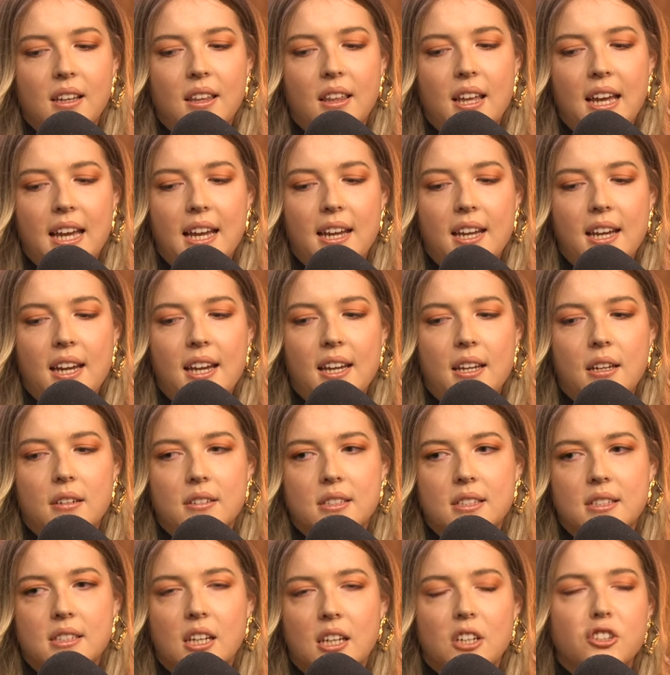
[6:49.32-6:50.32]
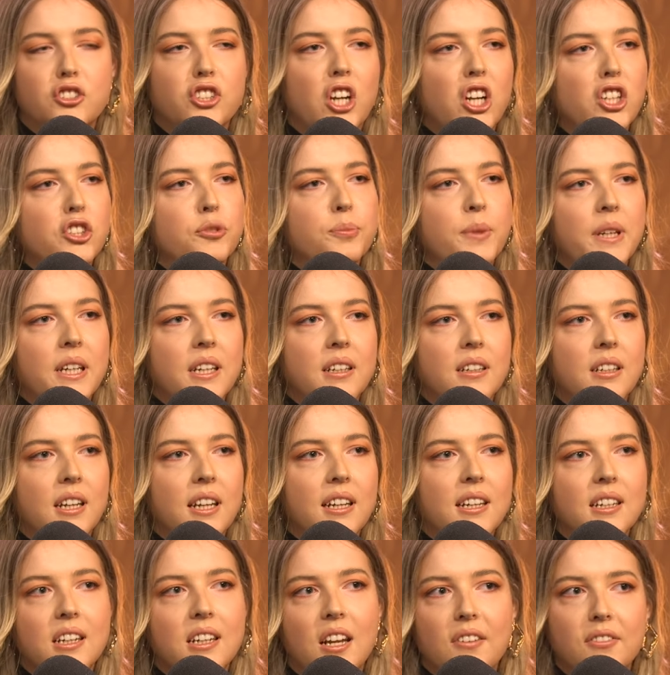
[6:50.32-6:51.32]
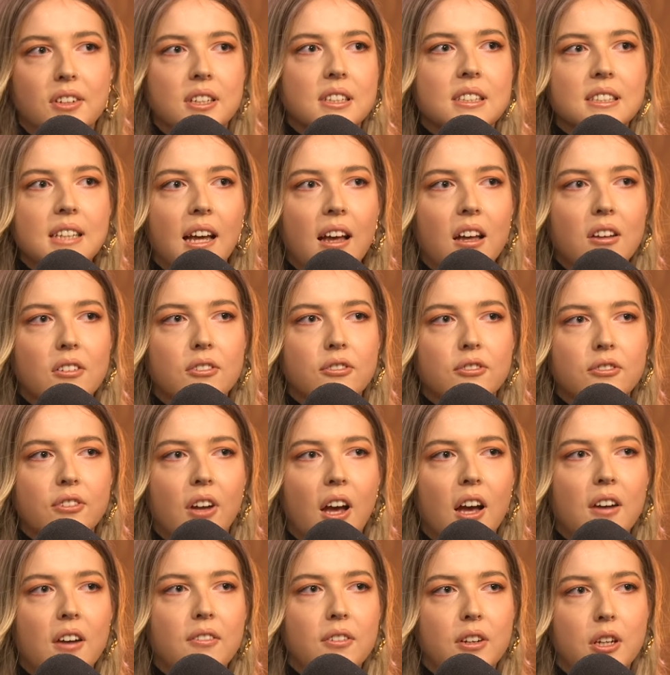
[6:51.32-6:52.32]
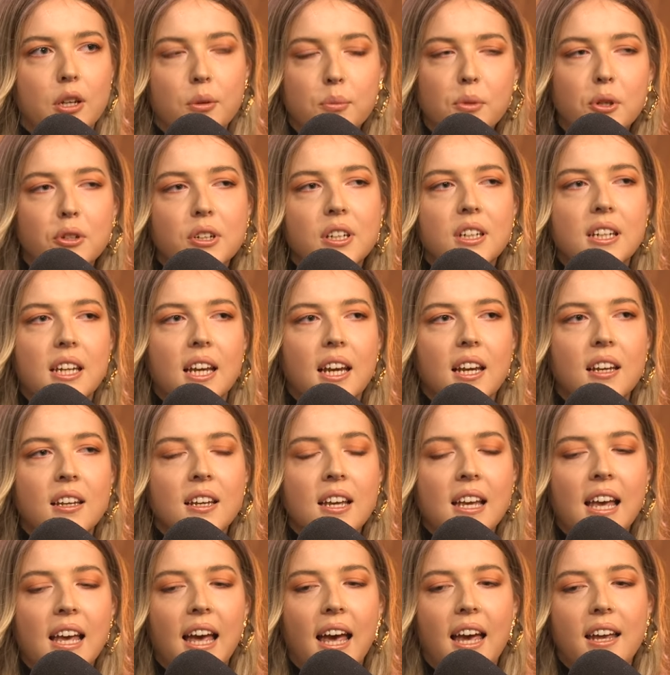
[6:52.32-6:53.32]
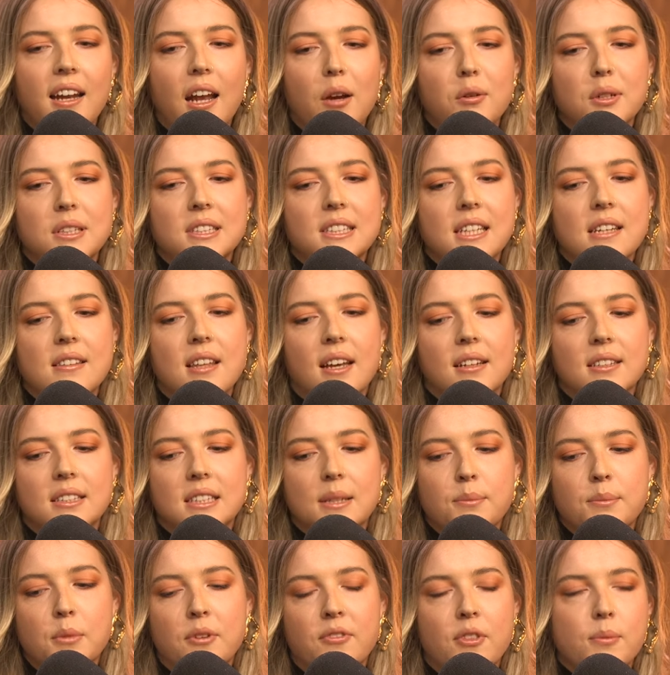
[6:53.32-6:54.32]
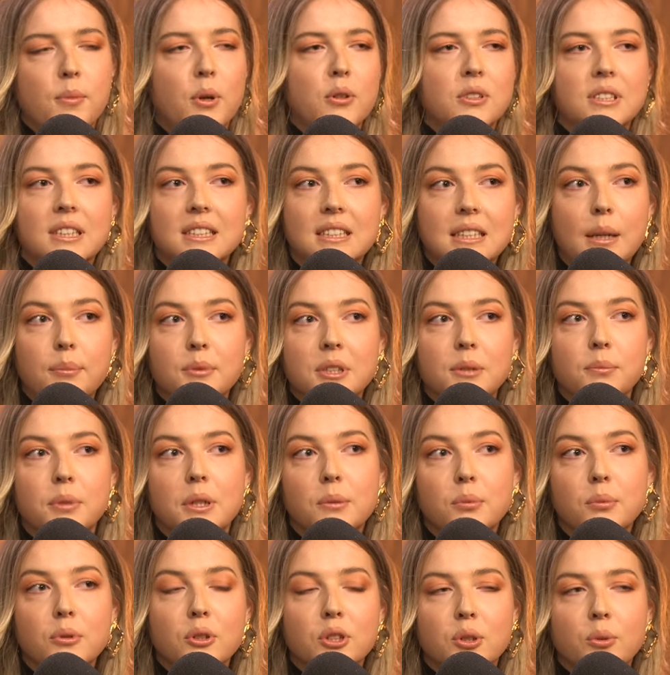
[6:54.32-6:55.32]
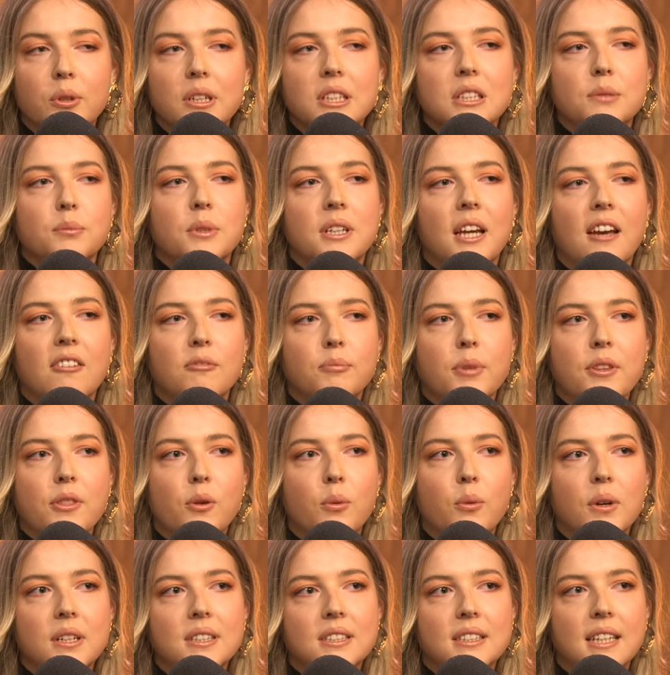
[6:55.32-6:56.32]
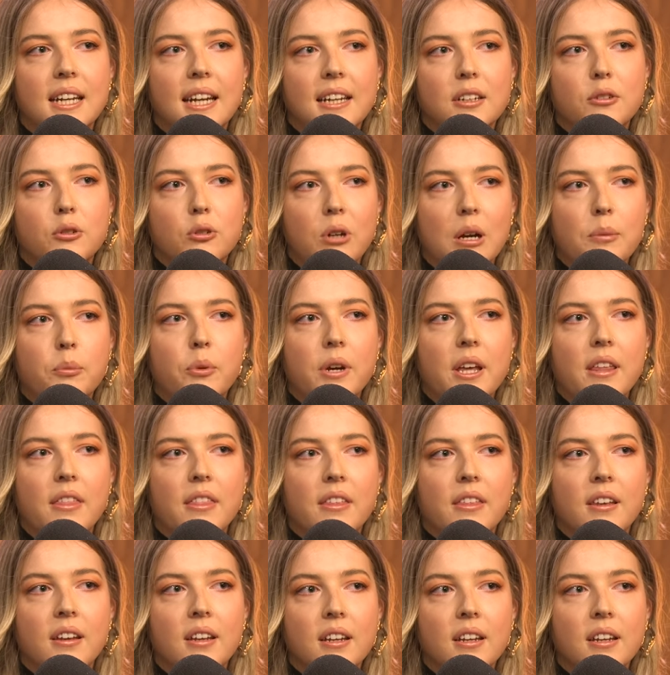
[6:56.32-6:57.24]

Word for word: it's a judgment in and of itself of a community. And I would say that some of the most accepting people towards me have been the ones that I grew up with